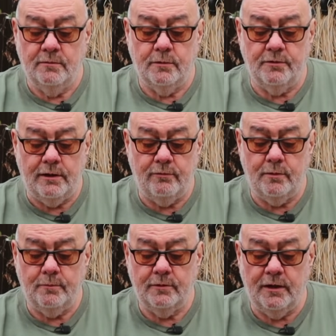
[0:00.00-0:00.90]
But
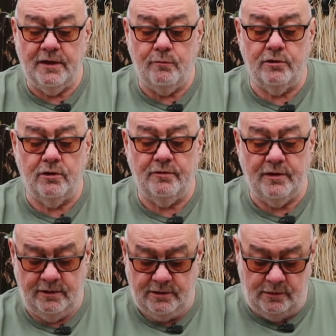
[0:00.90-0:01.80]
they're, yeah, they weren't like
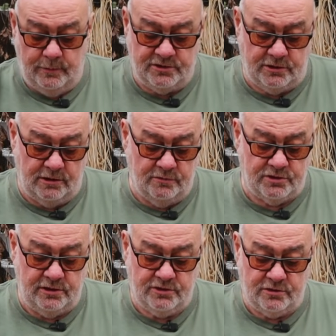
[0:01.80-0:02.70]
that a couple of weeks ago,
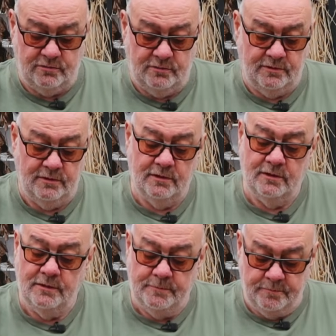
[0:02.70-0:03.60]
see? So
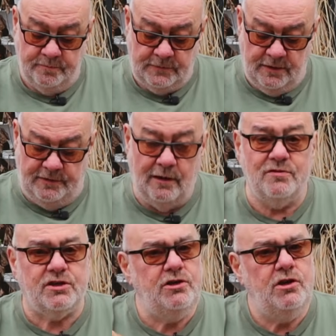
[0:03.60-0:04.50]
they
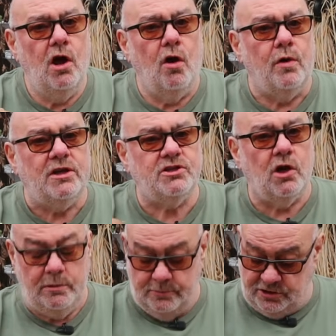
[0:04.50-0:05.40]
obviously know it's
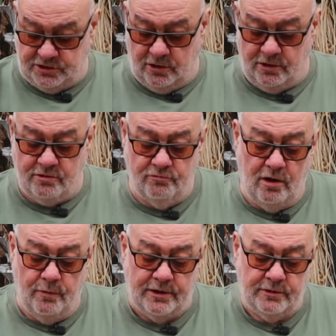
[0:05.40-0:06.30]
time to start
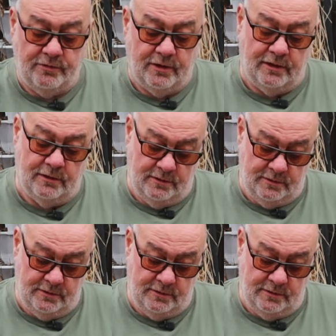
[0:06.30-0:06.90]
growing, don't they?